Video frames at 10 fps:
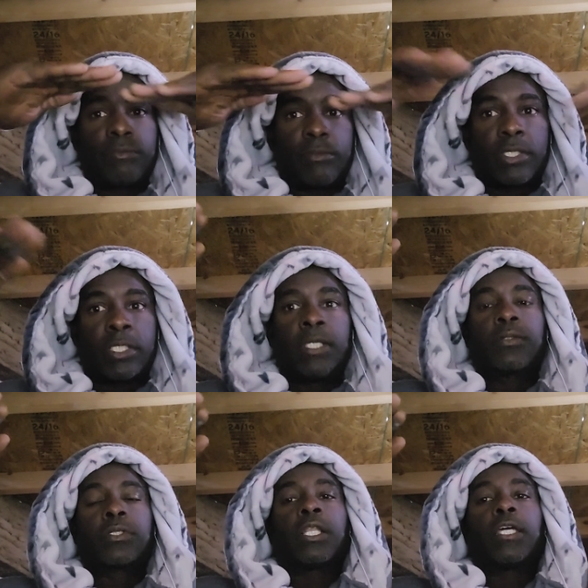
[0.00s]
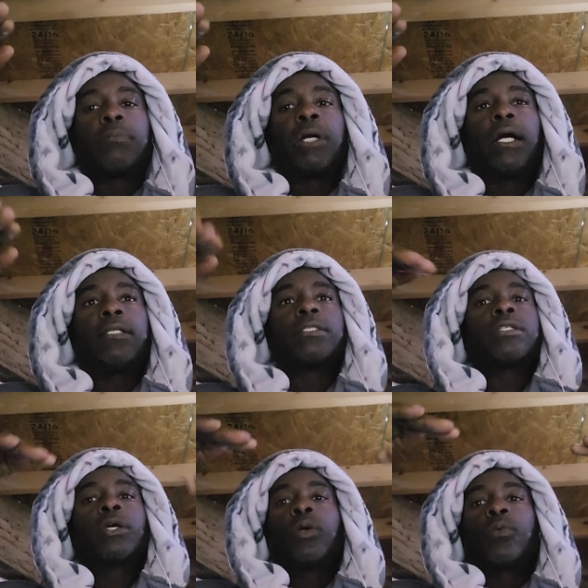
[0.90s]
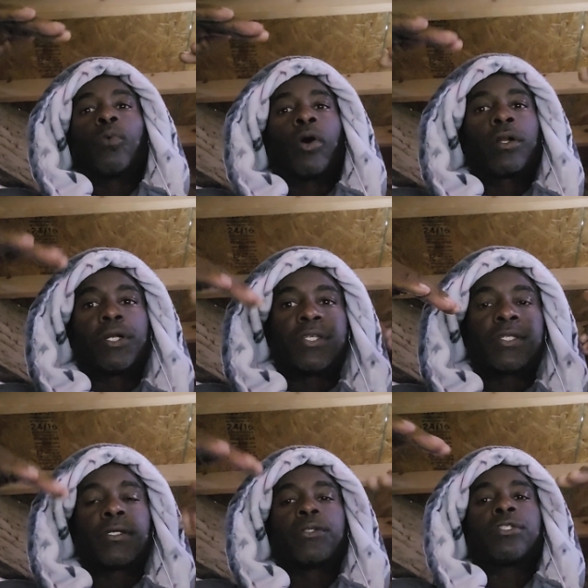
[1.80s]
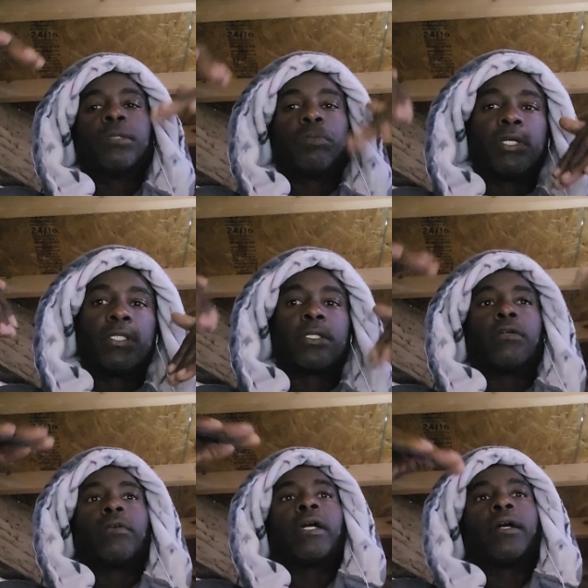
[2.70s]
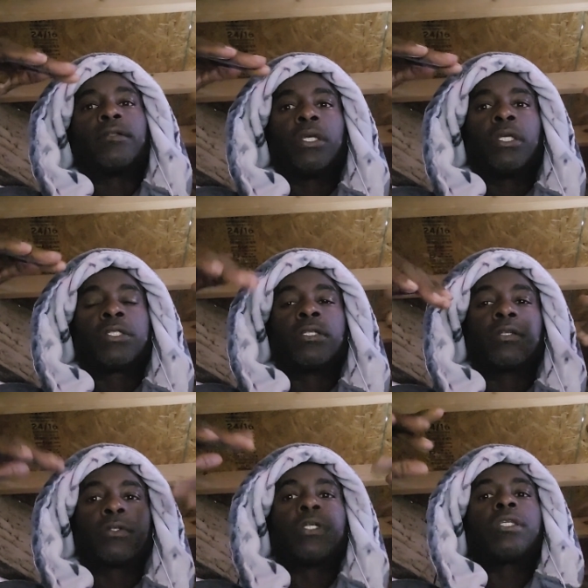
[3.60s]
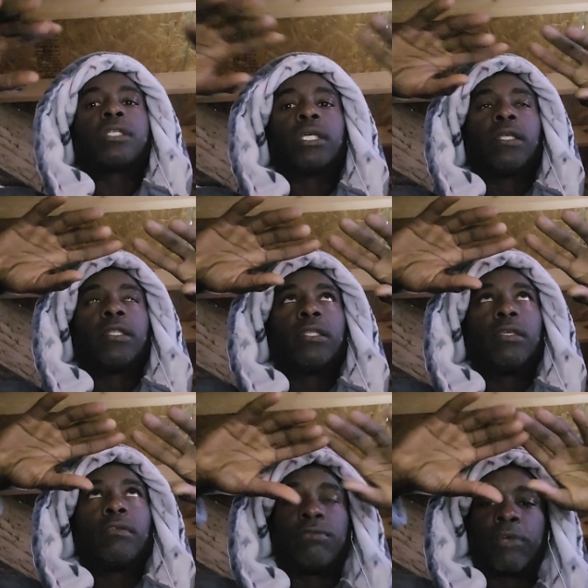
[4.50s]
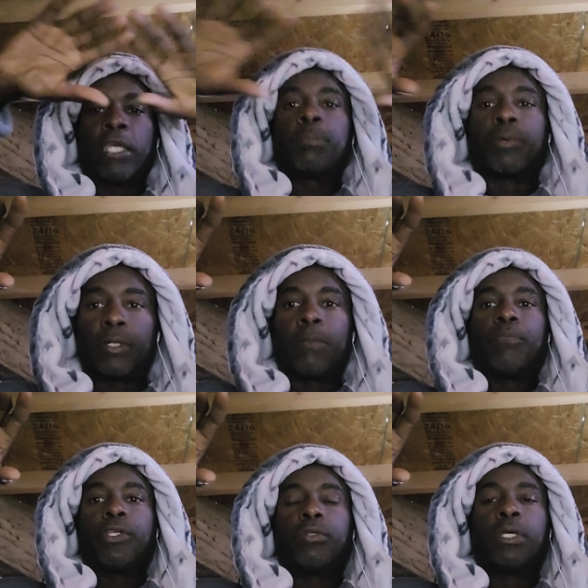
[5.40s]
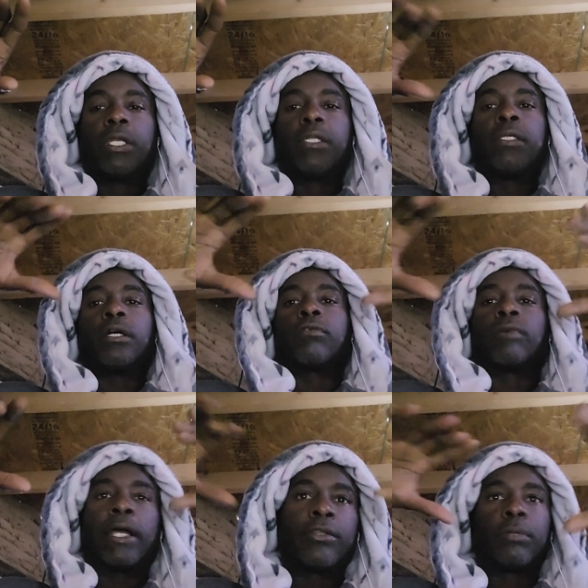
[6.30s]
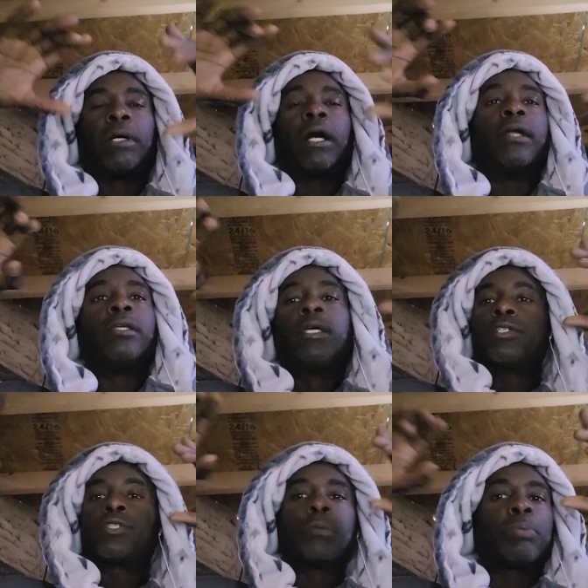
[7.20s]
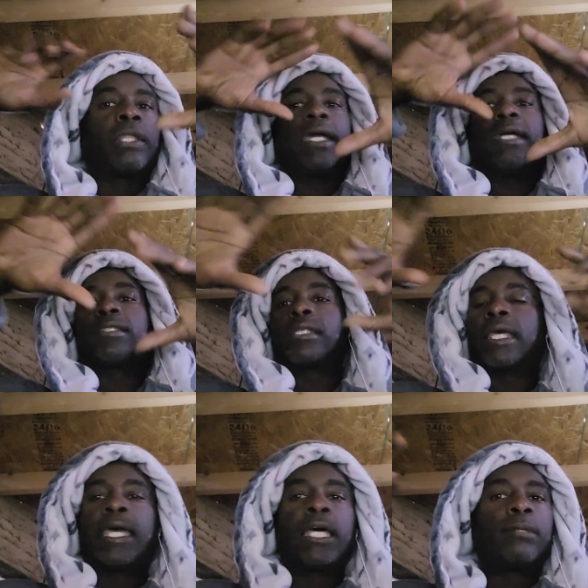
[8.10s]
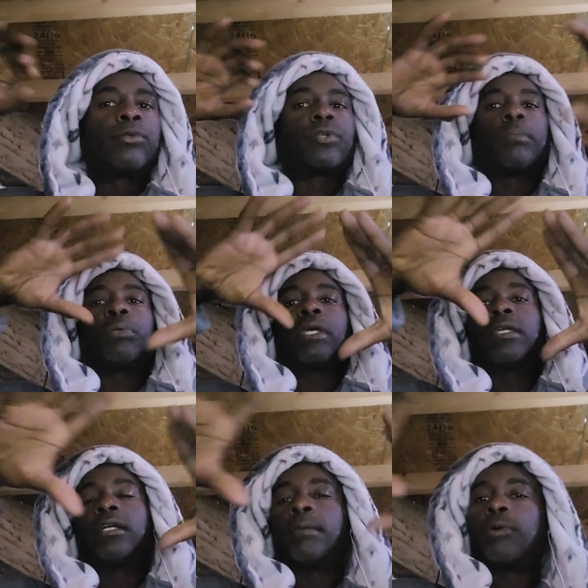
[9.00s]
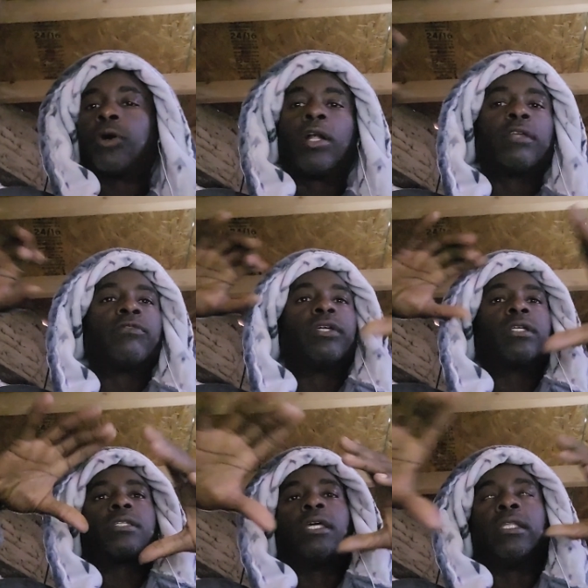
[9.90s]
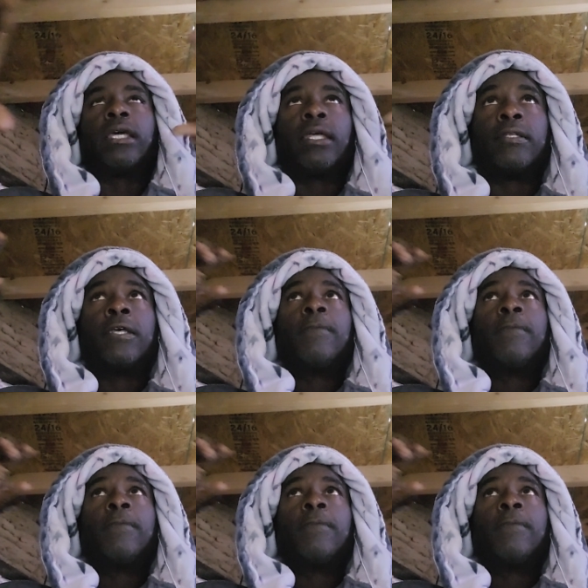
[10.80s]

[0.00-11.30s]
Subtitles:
sealed clay ponds, water is still seeping into the ground. It's increasing the vapor, the humidity around the pond. So plants and animals are picking up all of this. And